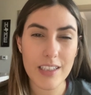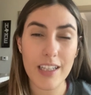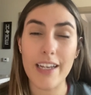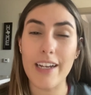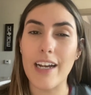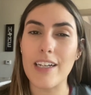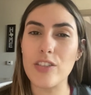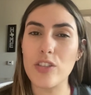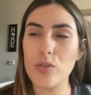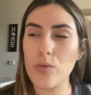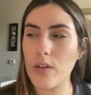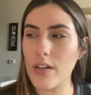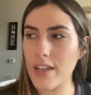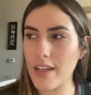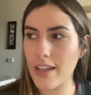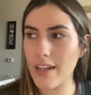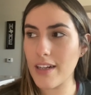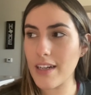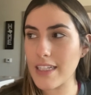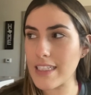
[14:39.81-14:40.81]
Like, I just want to
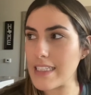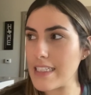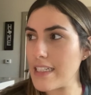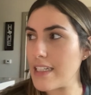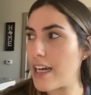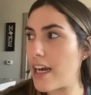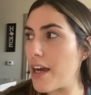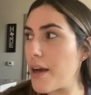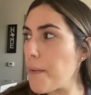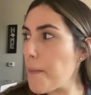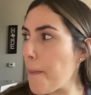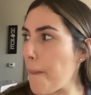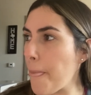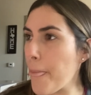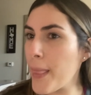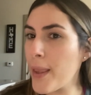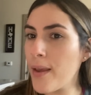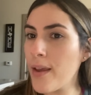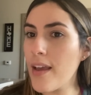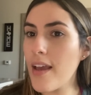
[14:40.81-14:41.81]
get an idea,
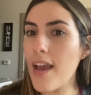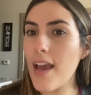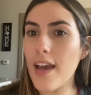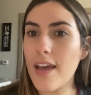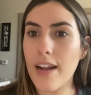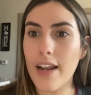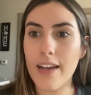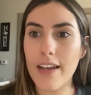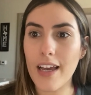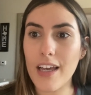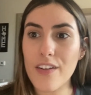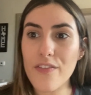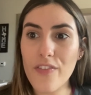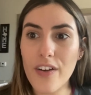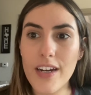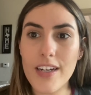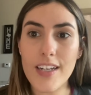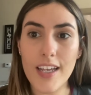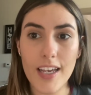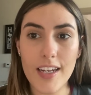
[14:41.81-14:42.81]
and I can't
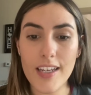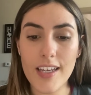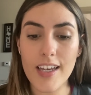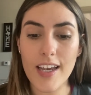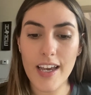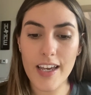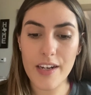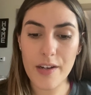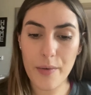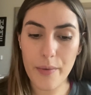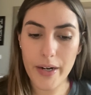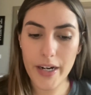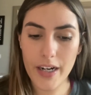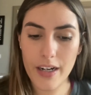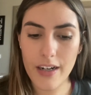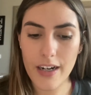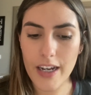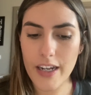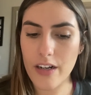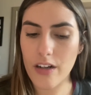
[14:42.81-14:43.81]
find any
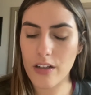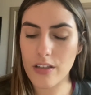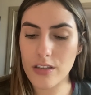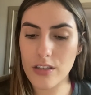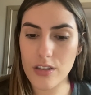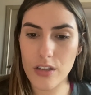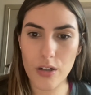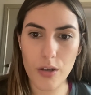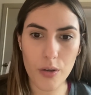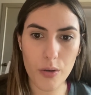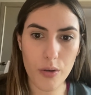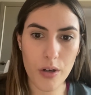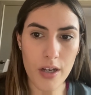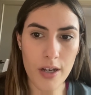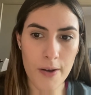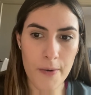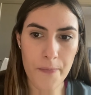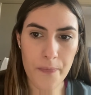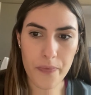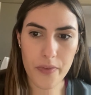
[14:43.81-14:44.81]
anywhere. And also,
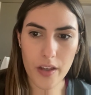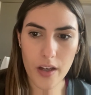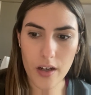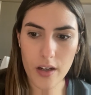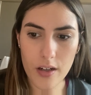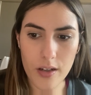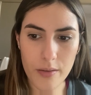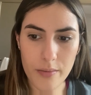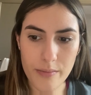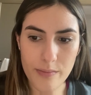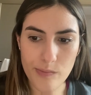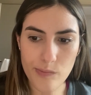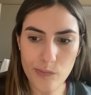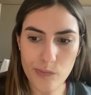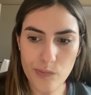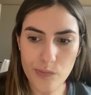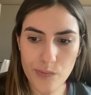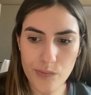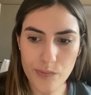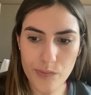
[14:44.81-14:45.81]
um,
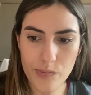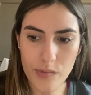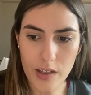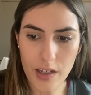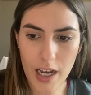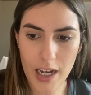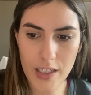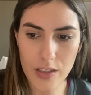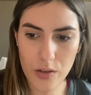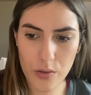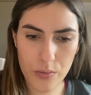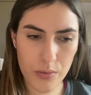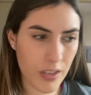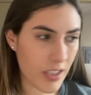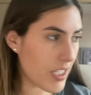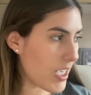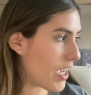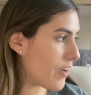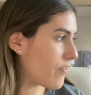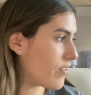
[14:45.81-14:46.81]
I don't
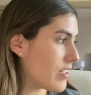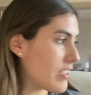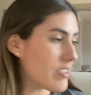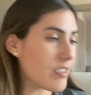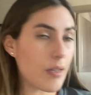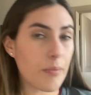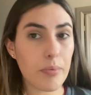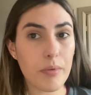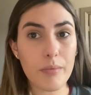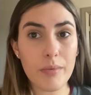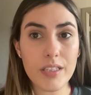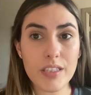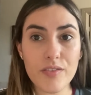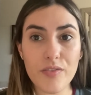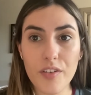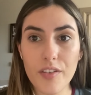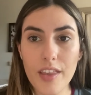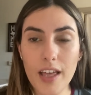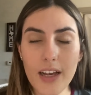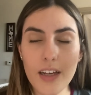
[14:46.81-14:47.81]
really have any supplements
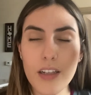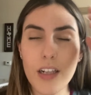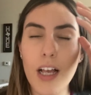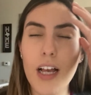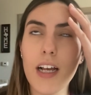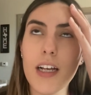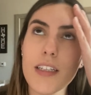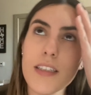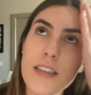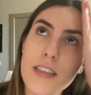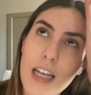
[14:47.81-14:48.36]
for that class.